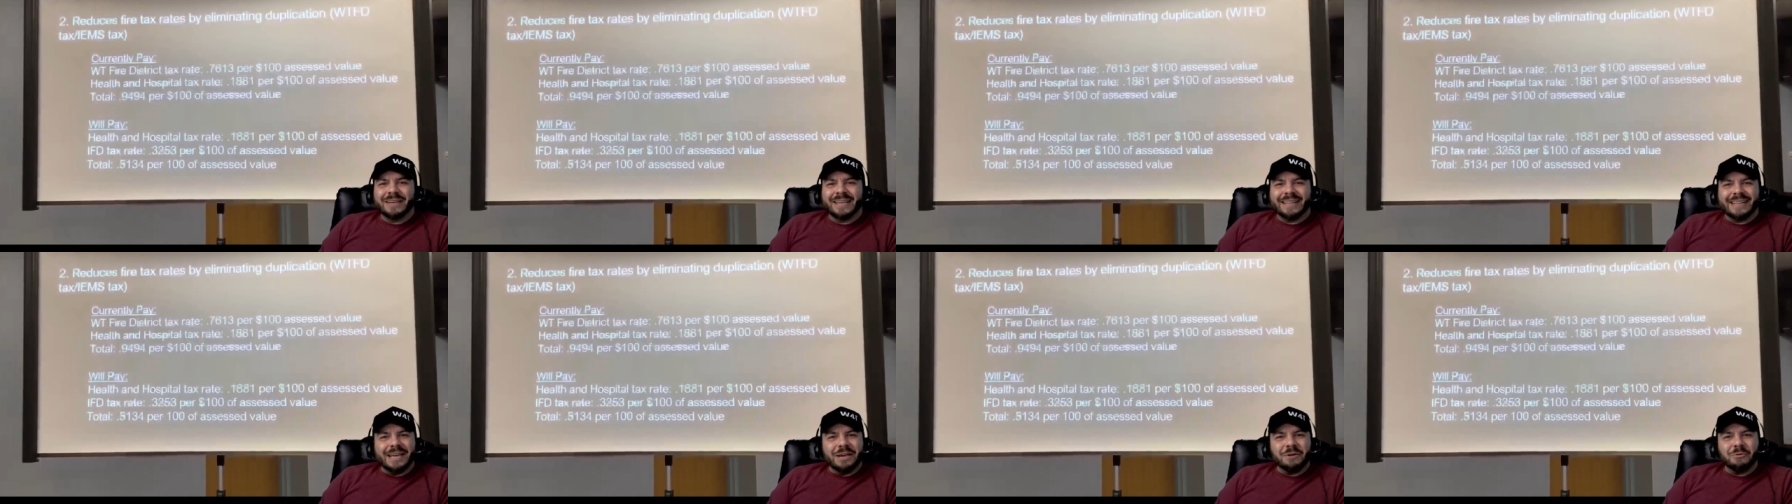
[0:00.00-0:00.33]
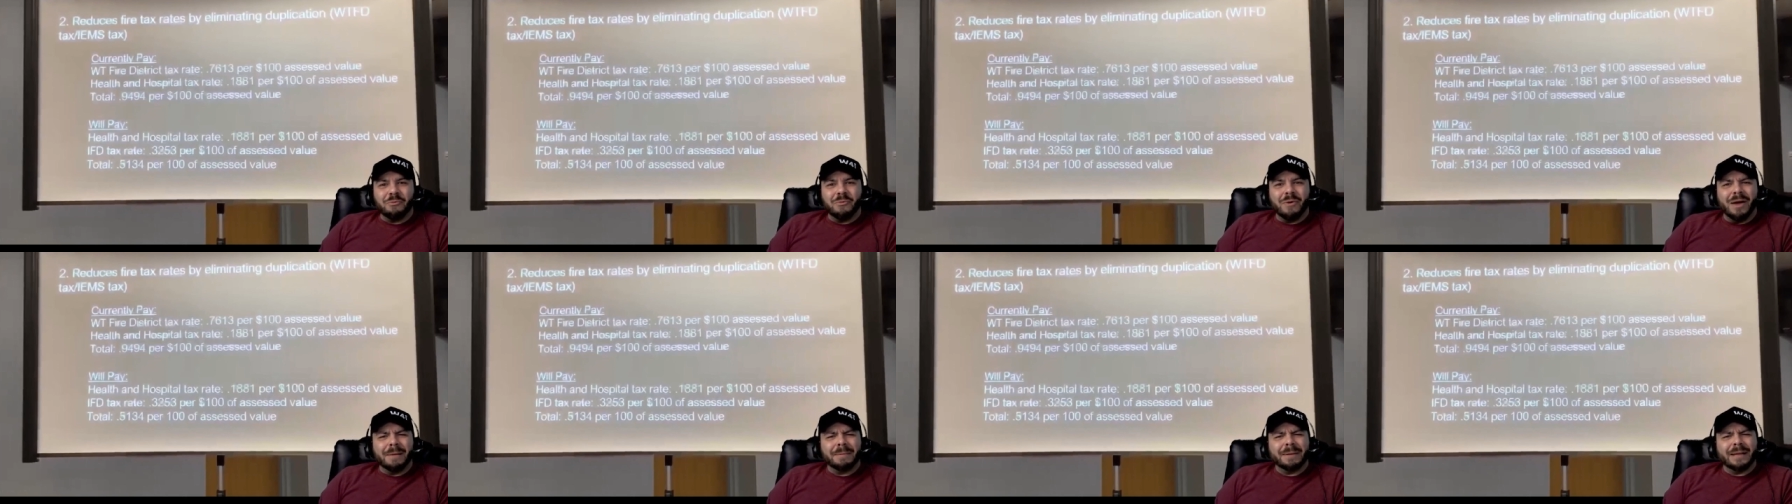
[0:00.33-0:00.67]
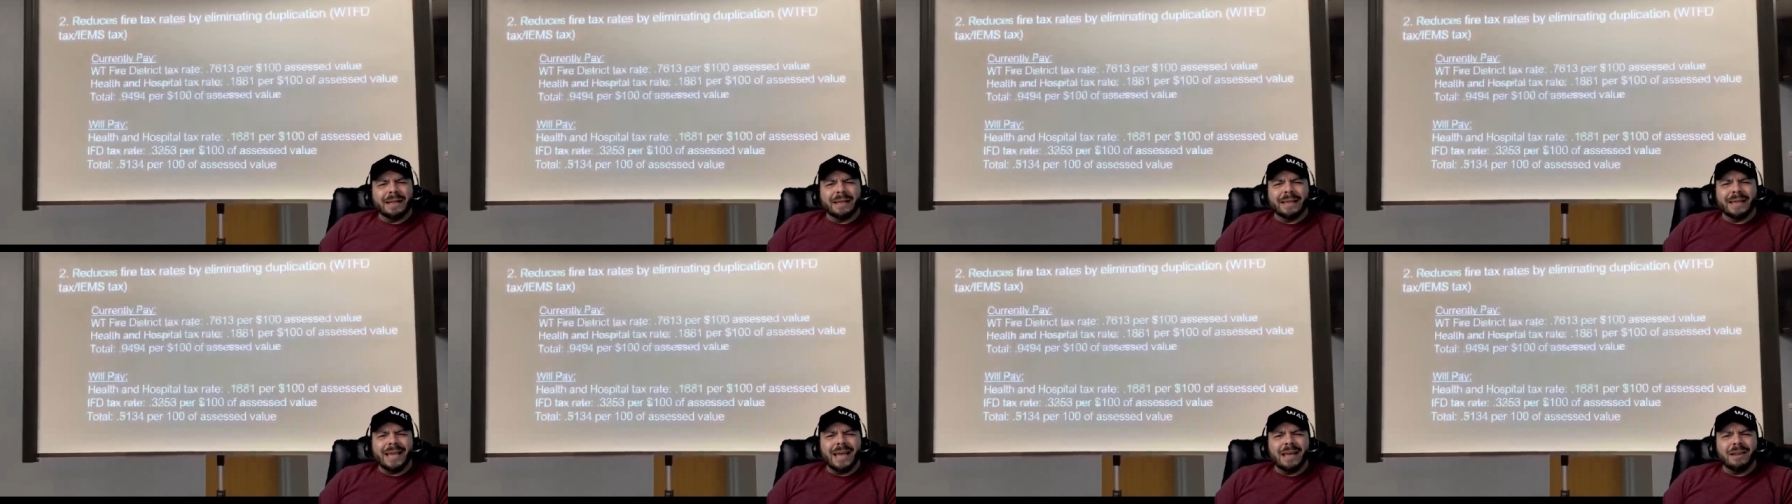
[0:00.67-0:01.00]
state reps,
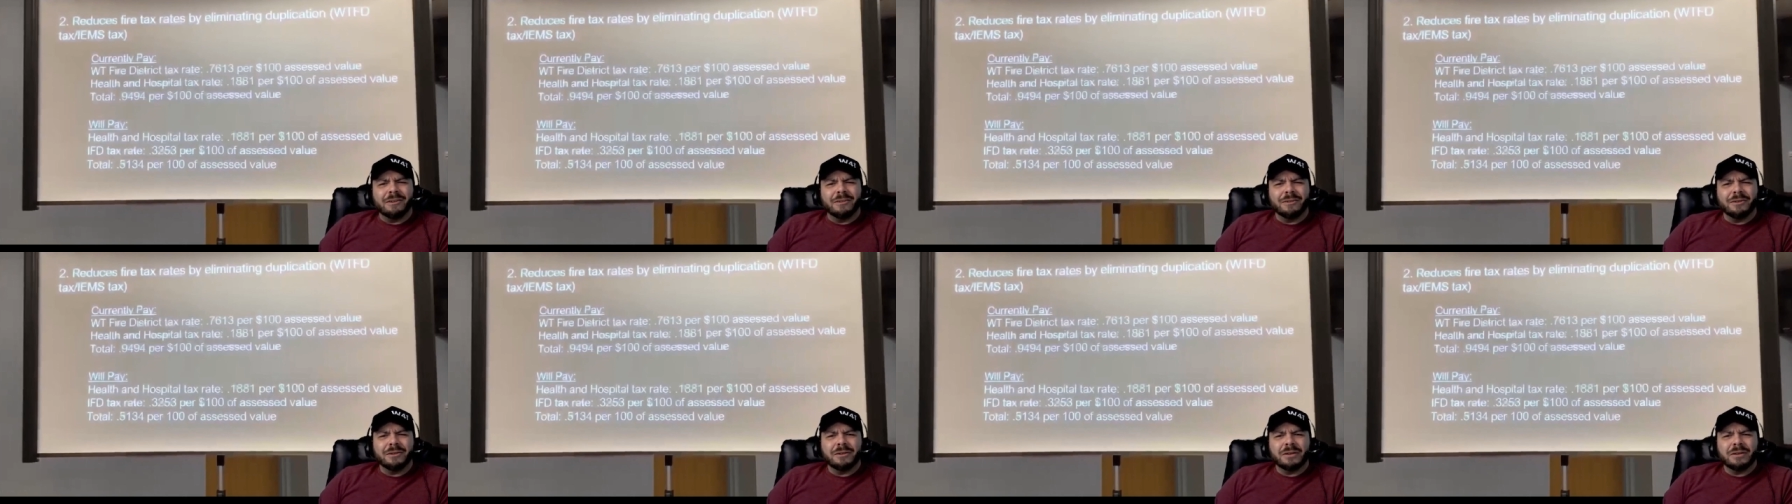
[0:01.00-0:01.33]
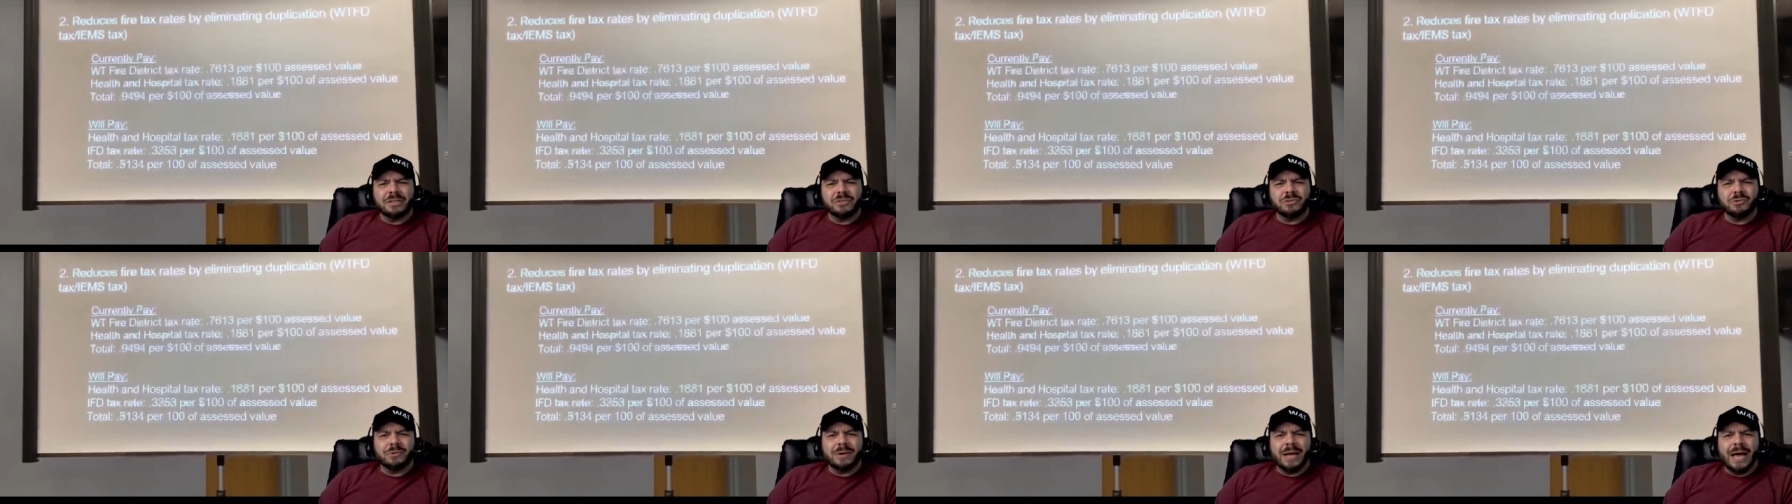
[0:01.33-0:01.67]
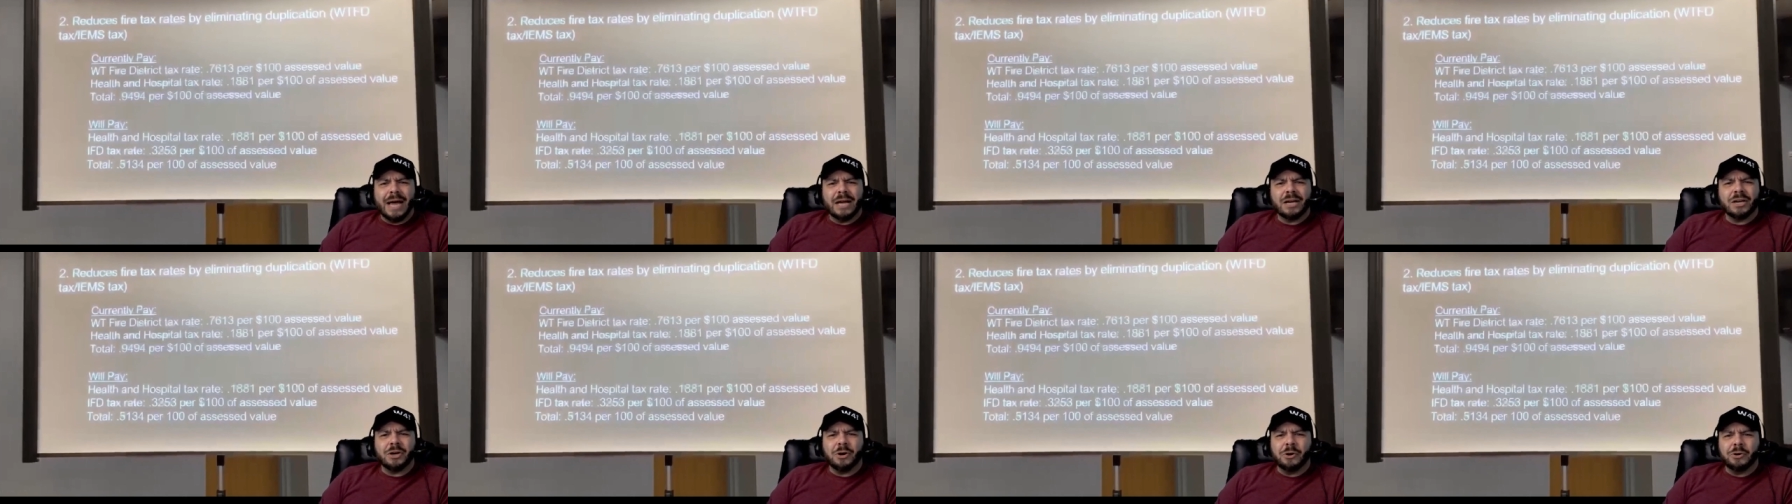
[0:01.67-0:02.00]
and senators do
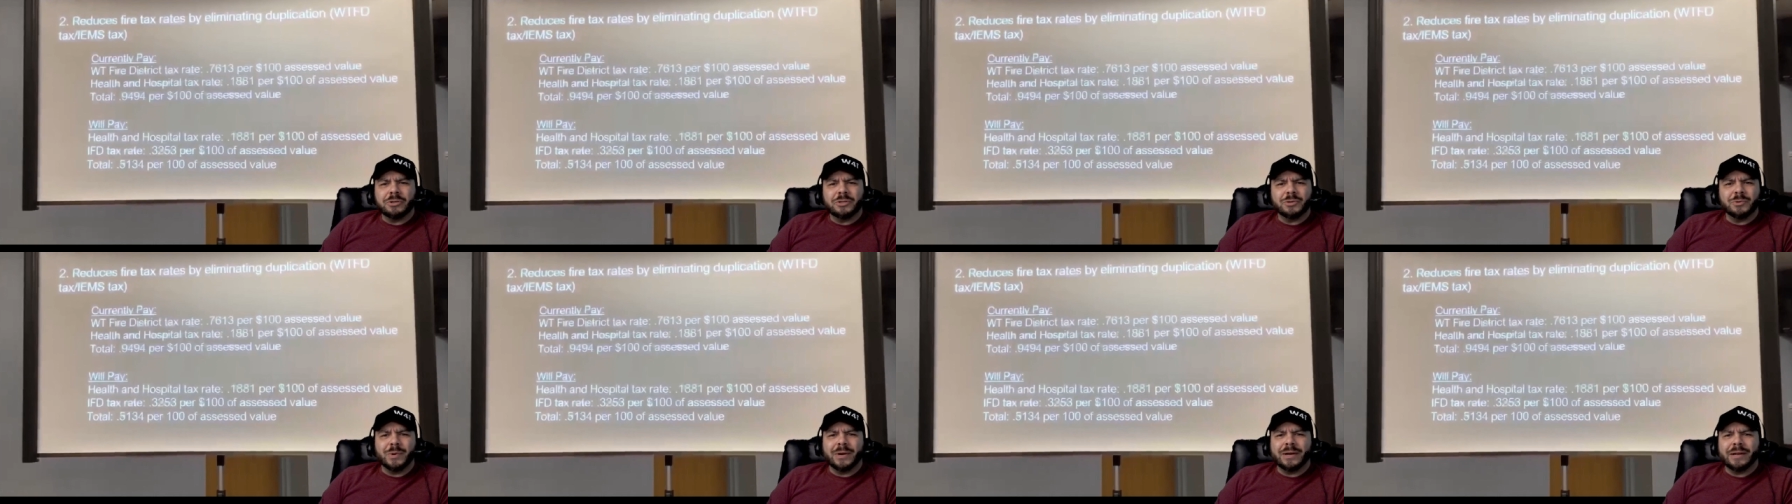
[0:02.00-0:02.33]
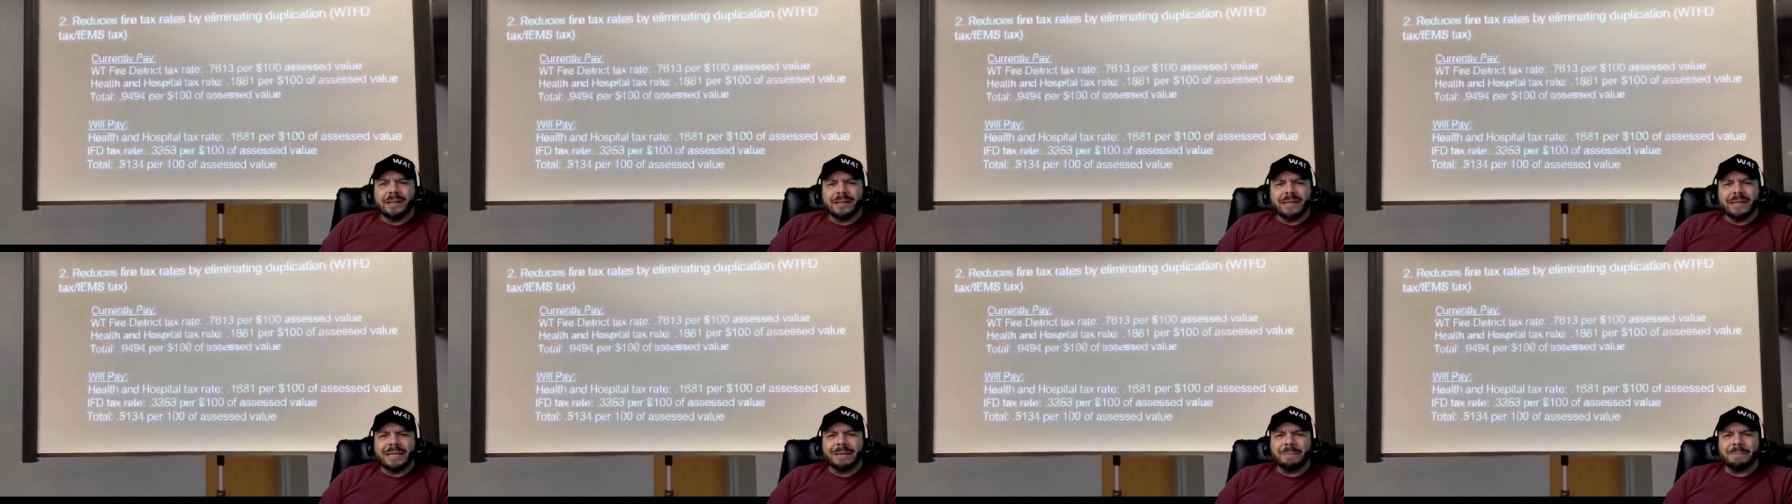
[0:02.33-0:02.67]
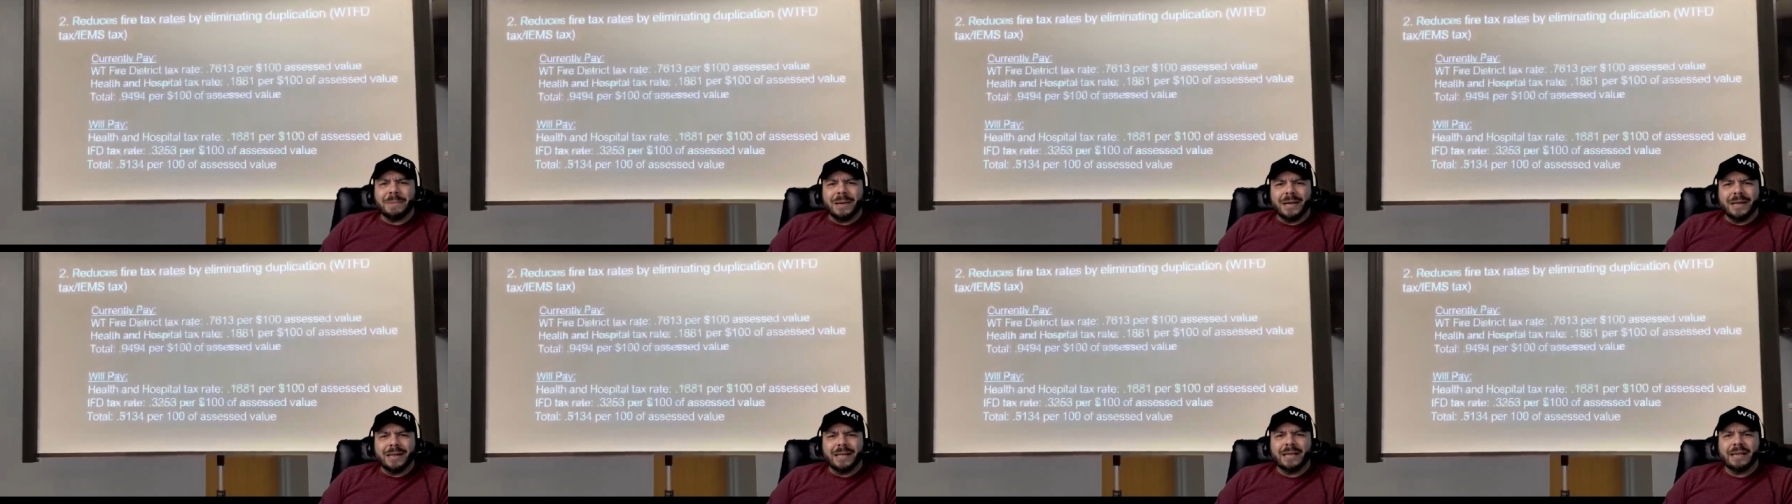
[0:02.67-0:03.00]
not go to any of these
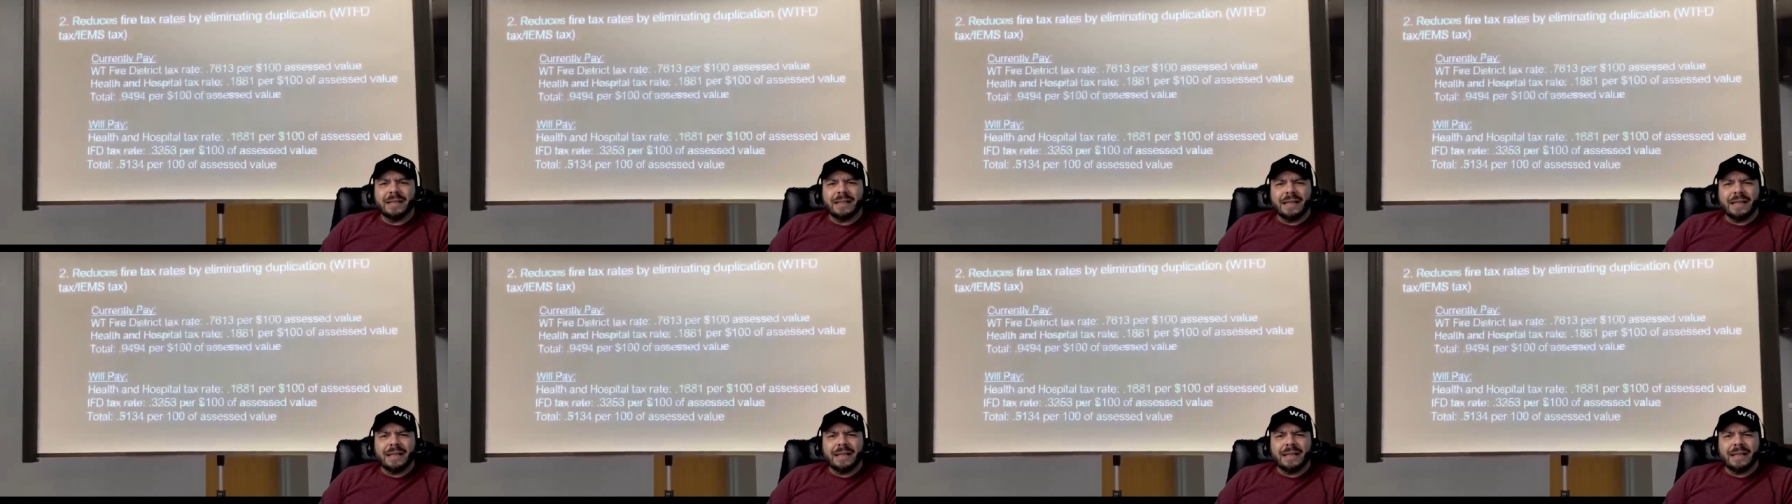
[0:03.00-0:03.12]
meetings?